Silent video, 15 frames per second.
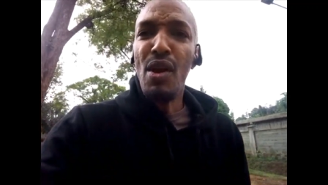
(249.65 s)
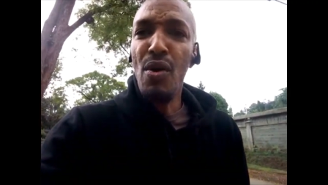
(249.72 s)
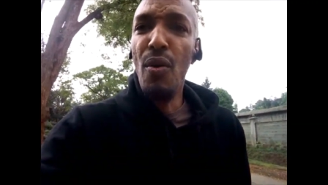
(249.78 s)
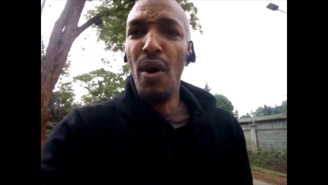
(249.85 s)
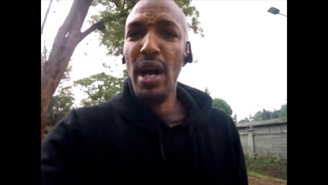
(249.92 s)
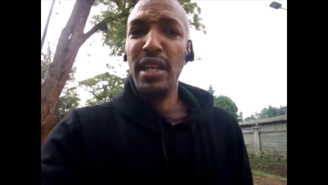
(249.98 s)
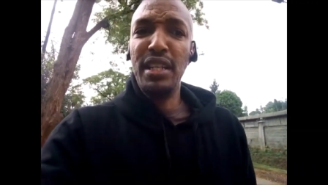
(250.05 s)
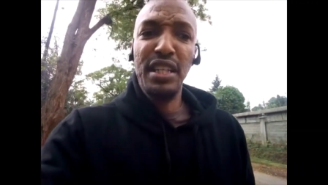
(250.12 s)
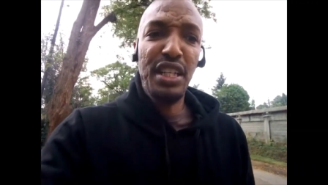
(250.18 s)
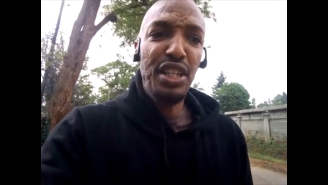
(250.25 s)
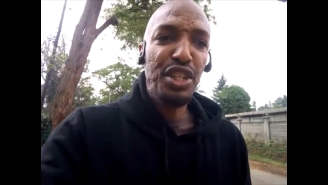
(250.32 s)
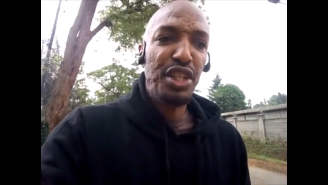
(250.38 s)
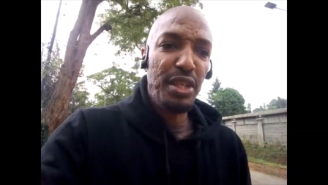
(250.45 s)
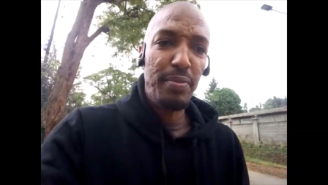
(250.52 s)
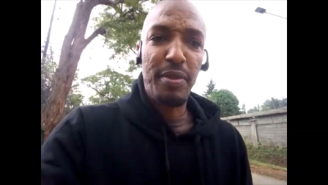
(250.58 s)
one in
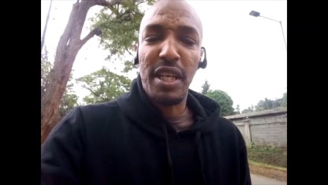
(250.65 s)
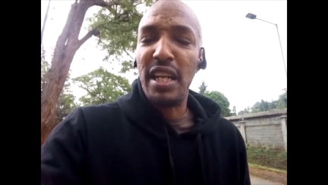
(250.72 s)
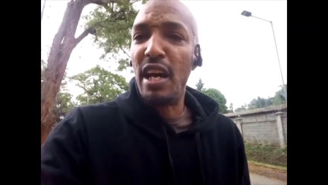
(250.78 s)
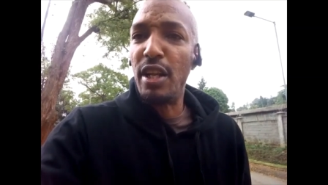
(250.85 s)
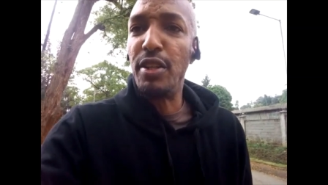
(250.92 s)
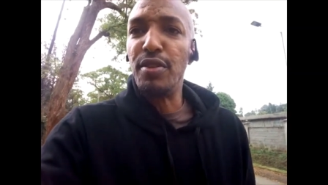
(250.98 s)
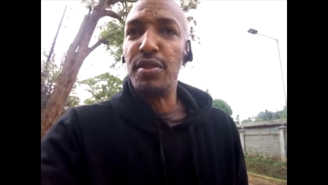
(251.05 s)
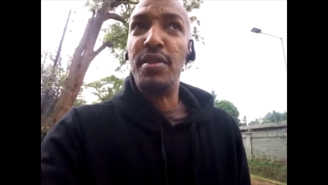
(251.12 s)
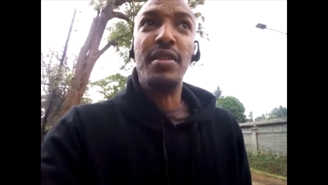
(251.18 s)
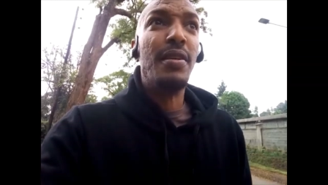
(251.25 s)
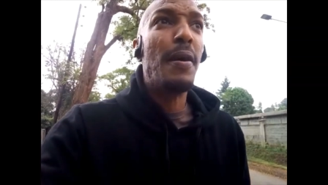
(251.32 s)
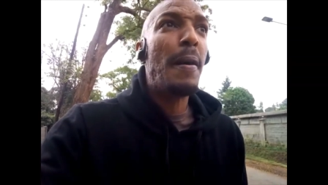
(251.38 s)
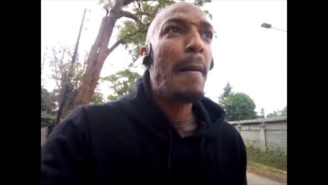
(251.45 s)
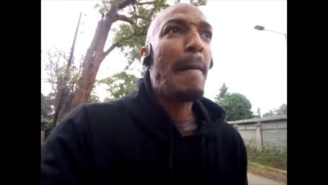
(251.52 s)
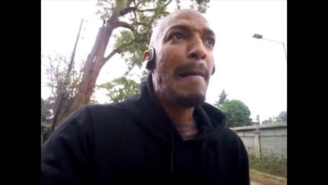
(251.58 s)
Egypt and others.
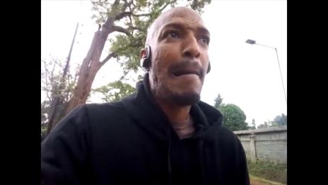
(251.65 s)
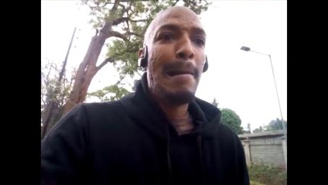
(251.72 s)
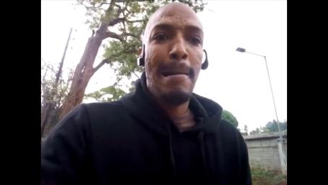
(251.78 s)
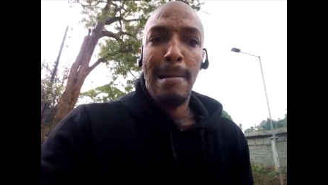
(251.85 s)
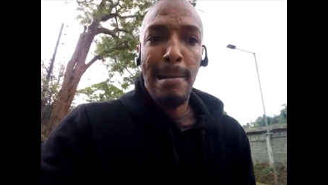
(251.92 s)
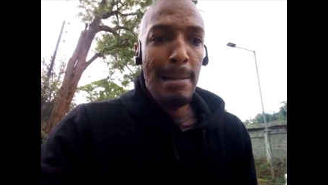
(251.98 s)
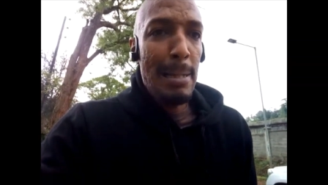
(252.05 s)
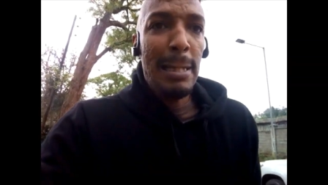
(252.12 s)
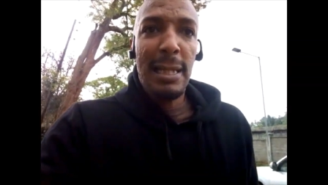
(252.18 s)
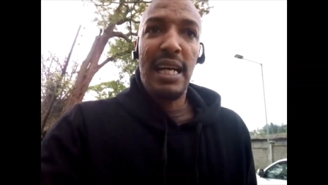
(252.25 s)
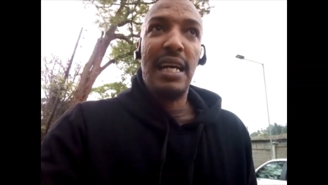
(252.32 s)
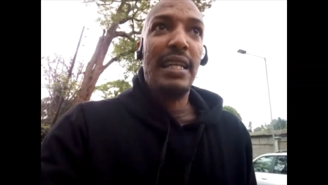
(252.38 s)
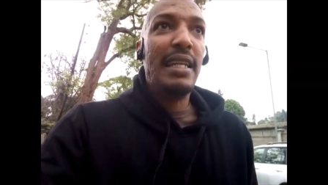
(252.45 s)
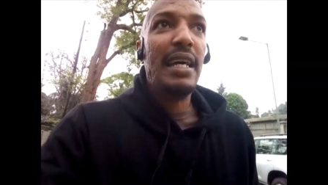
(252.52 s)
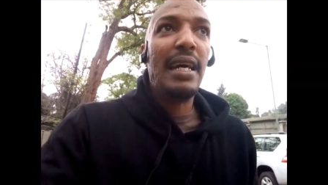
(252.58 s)

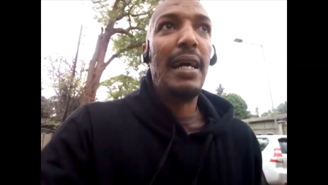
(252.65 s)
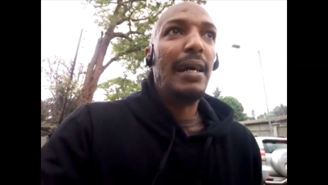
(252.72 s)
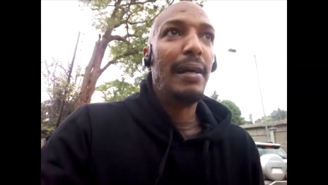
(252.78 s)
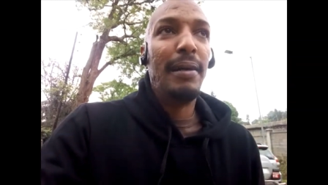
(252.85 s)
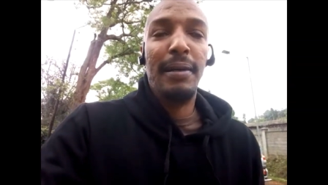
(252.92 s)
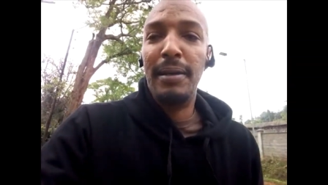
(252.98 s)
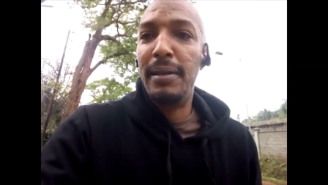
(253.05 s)
And uh,